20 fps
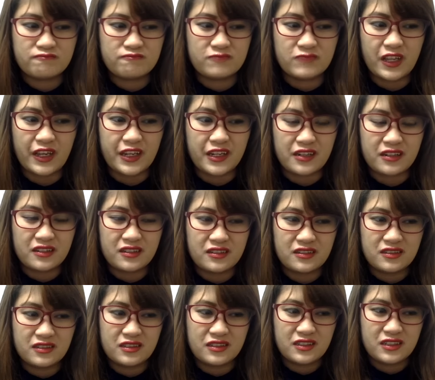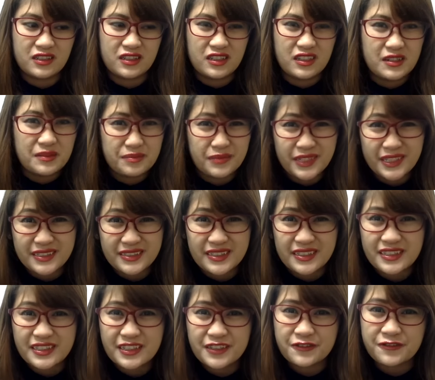like
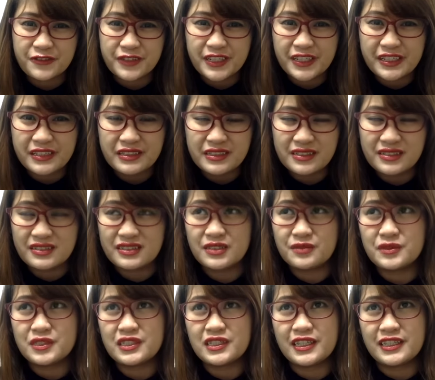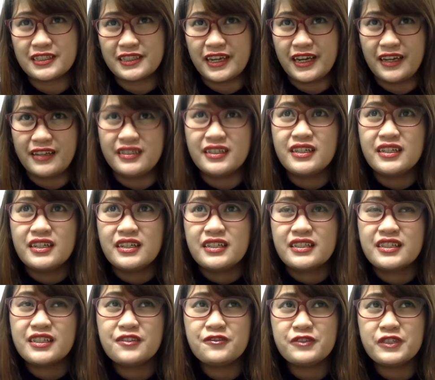meeting their friends, something like that.
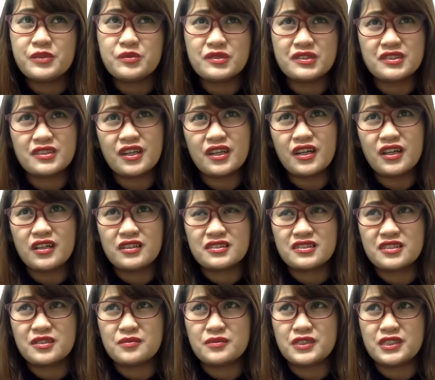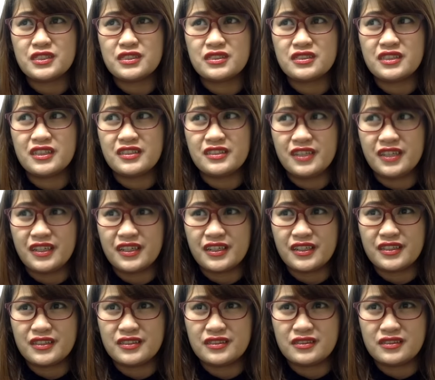Give them something that they
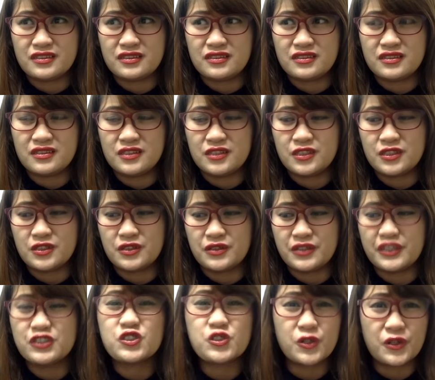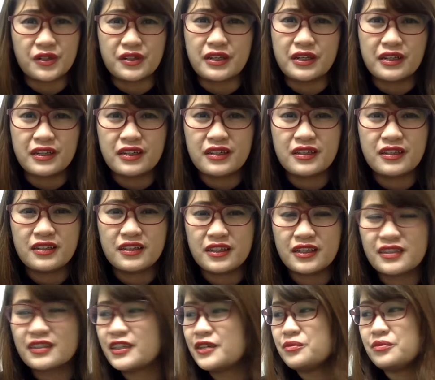can, enjoy.
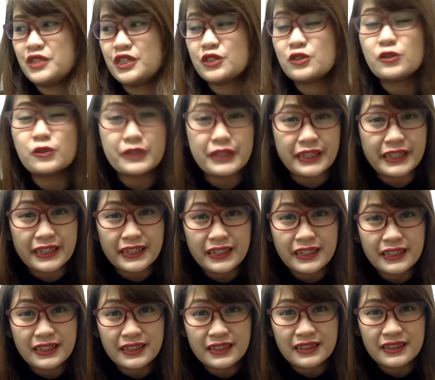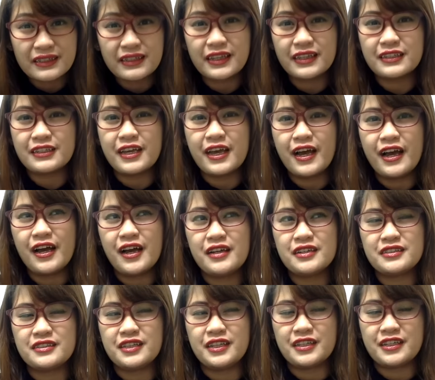It can be cooking, like
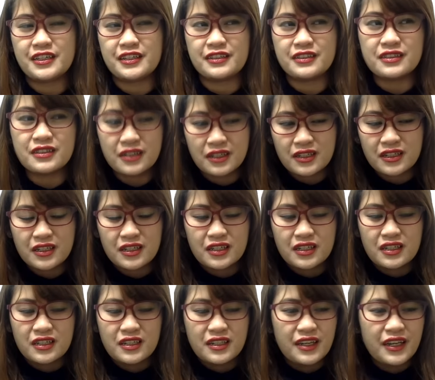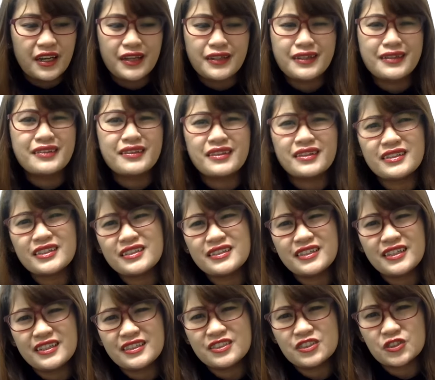that. They can, anything that
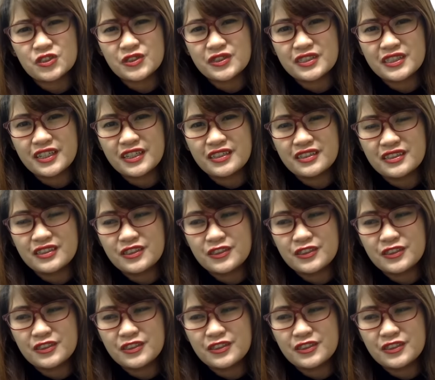they enjoy that,